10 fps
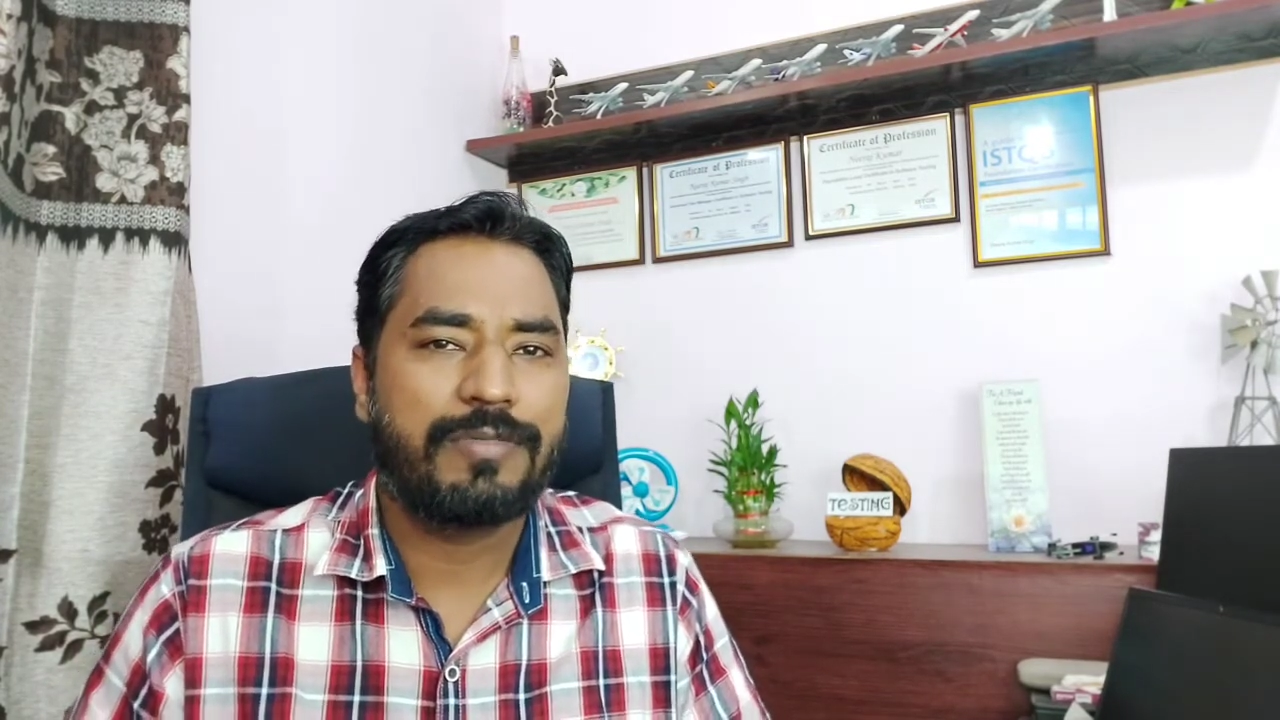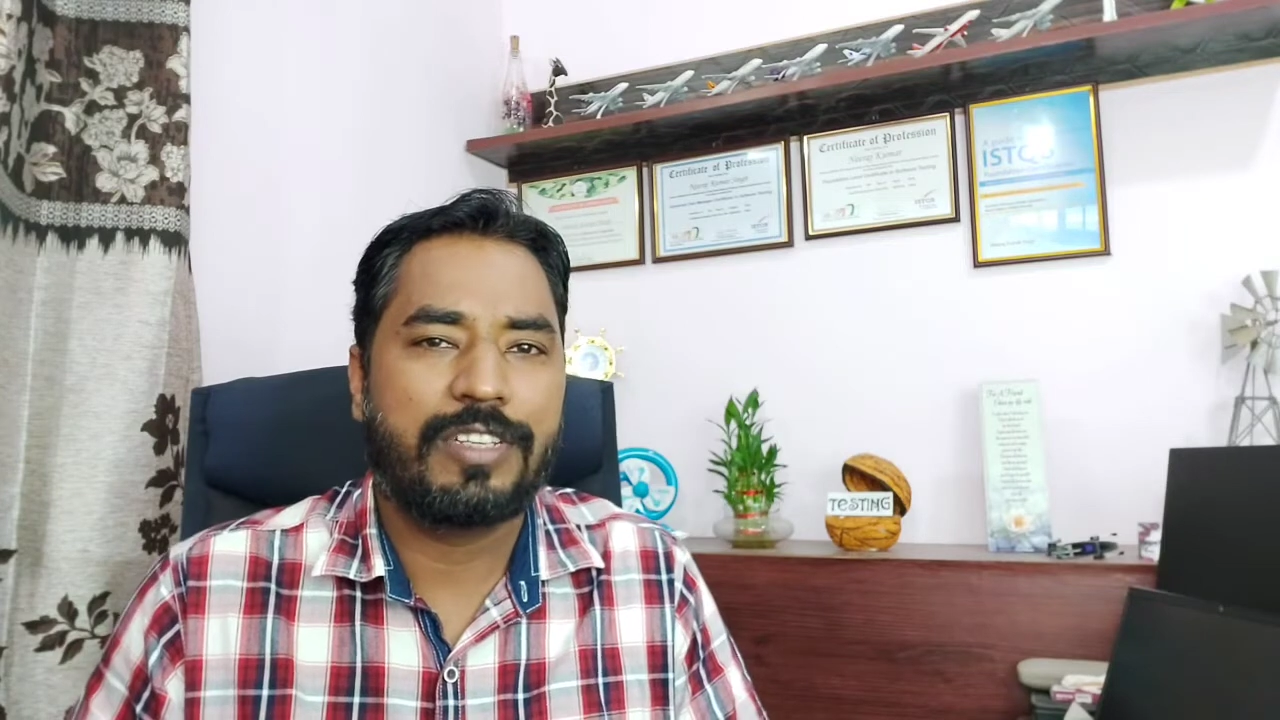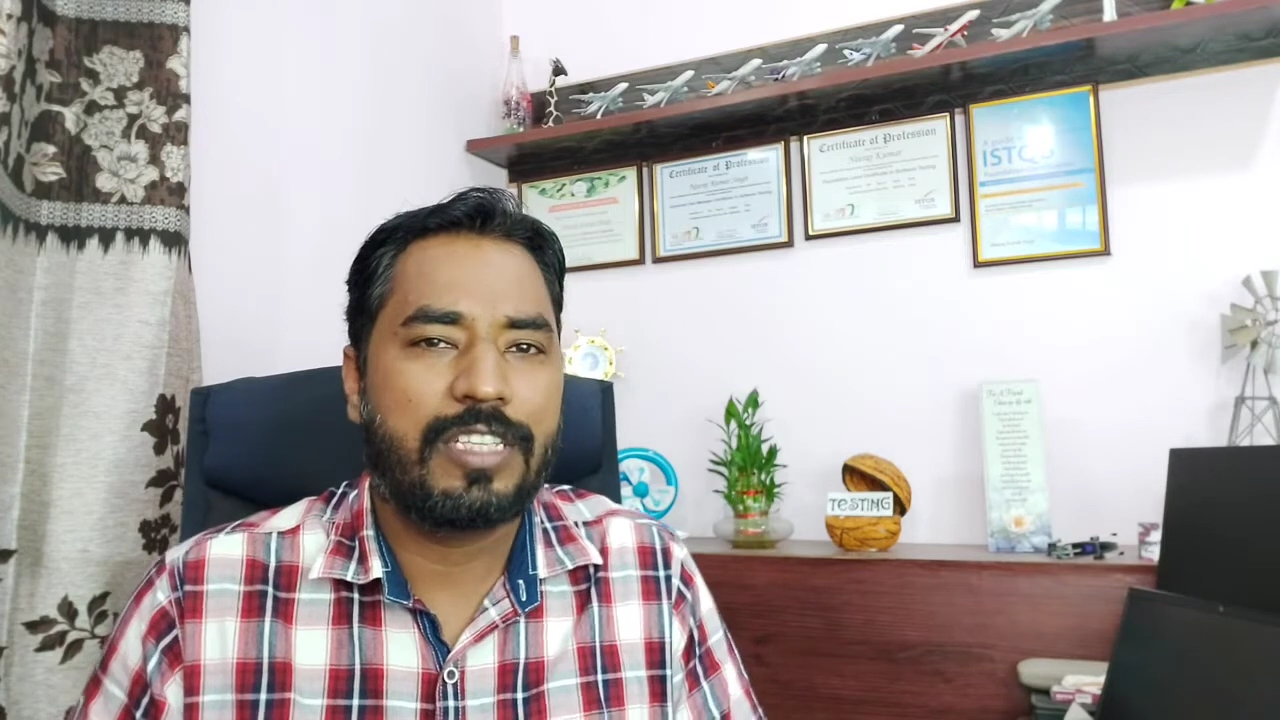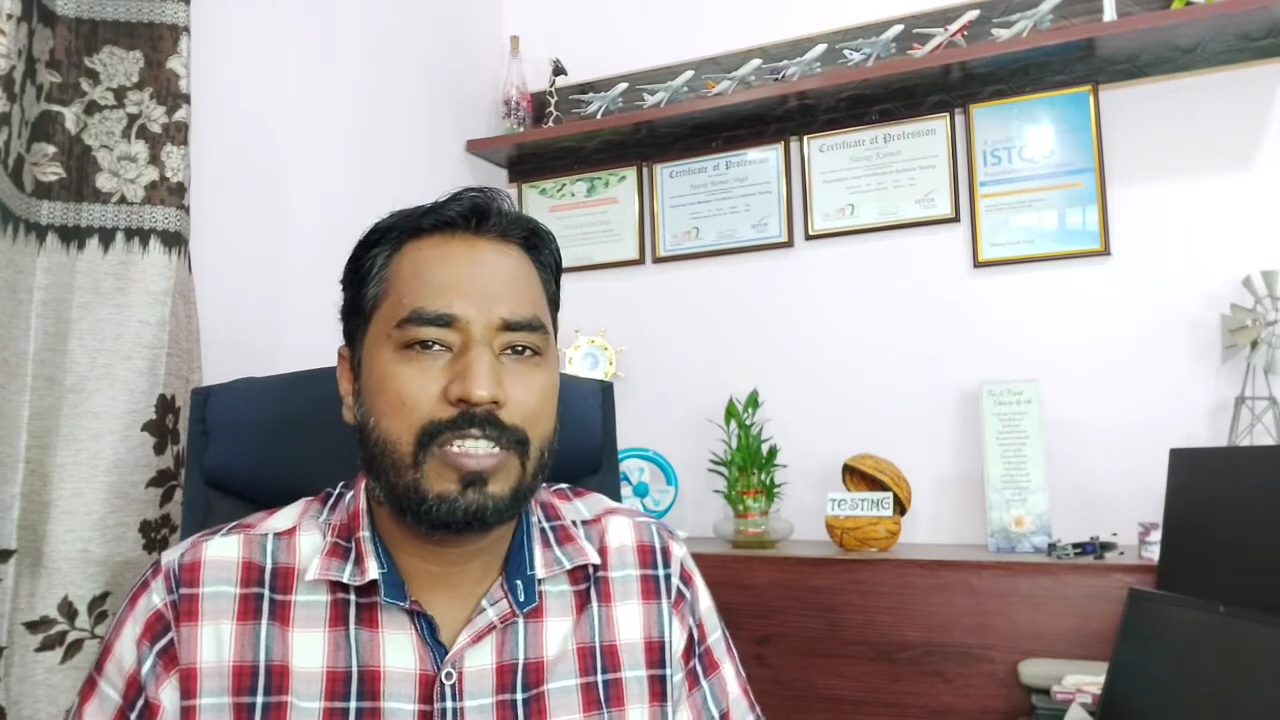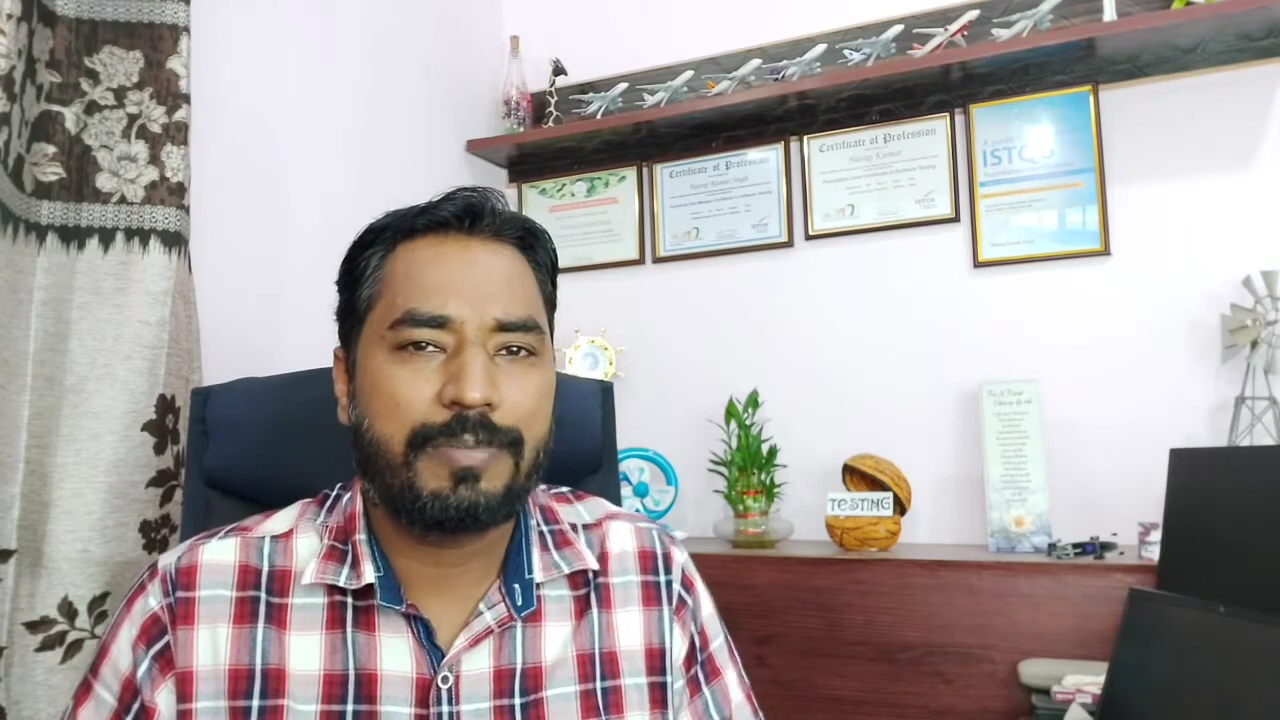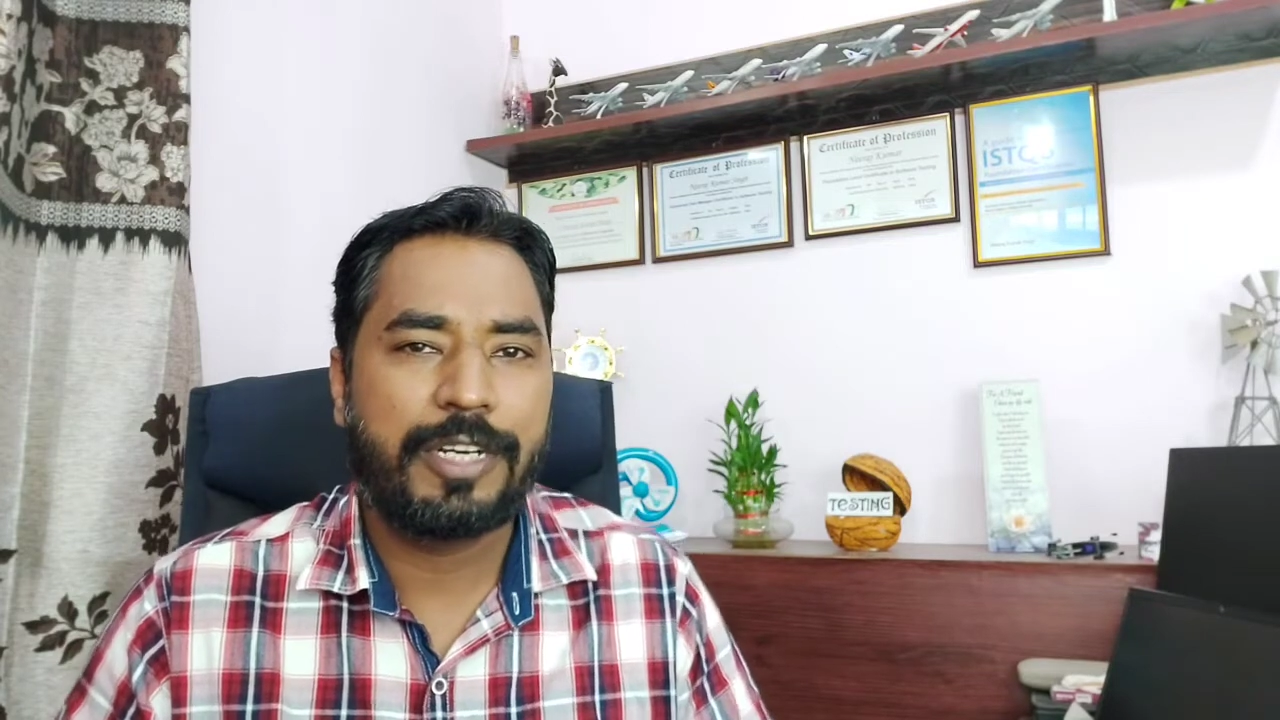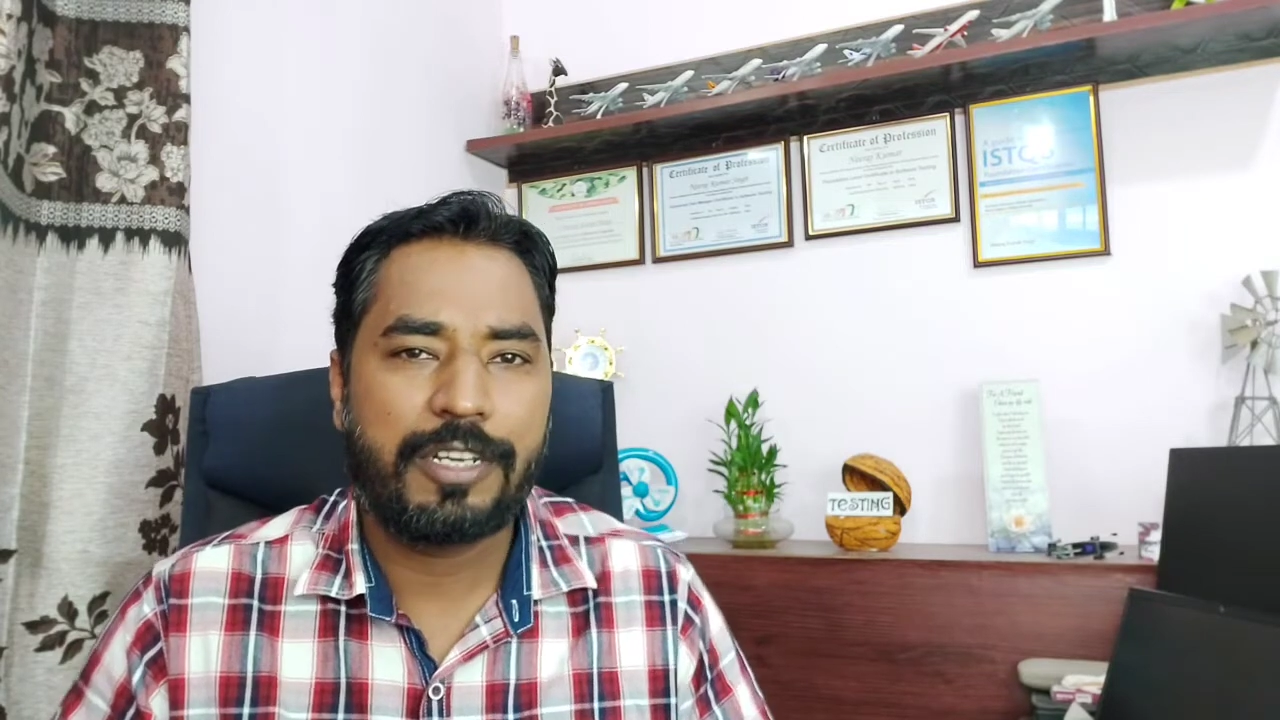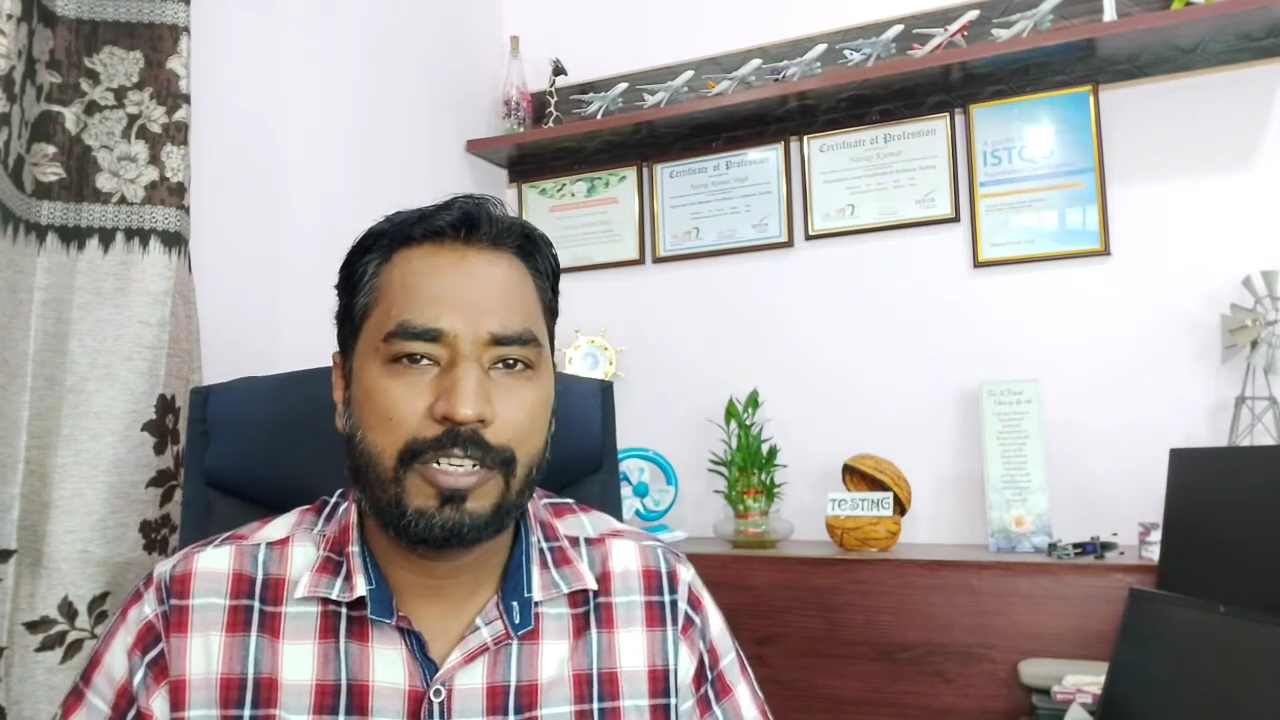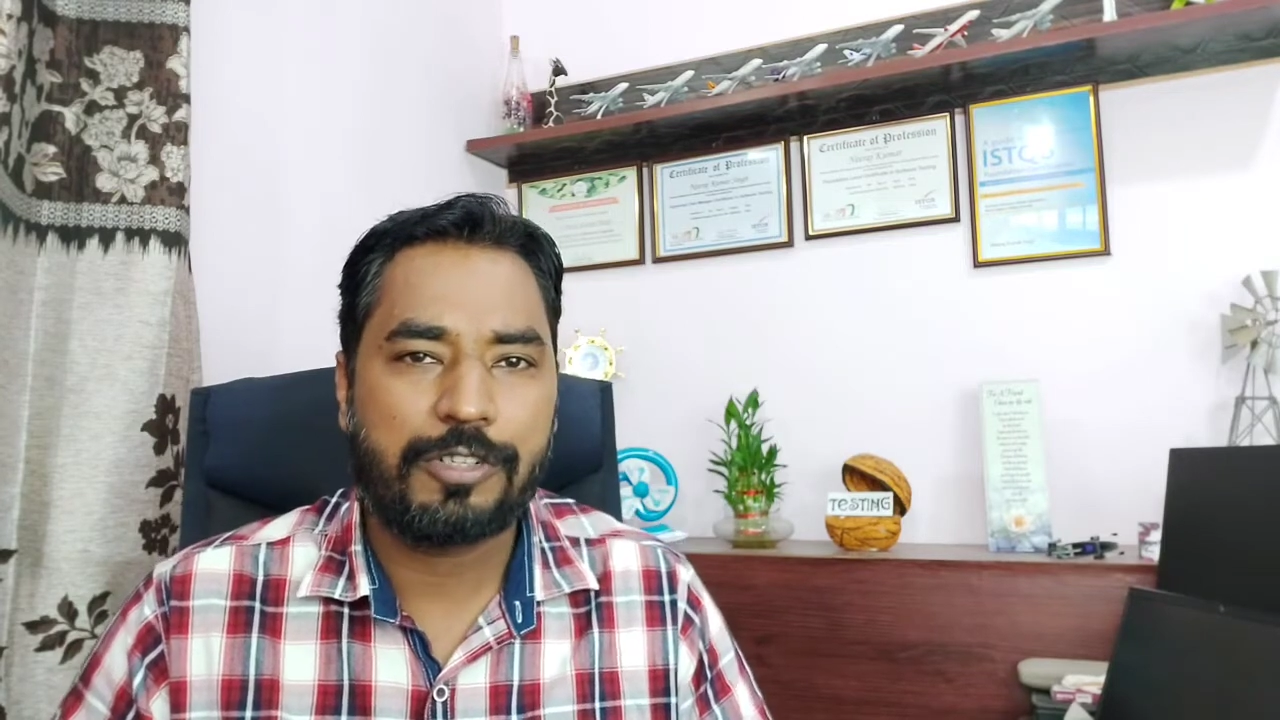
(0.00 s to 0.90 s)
with this particular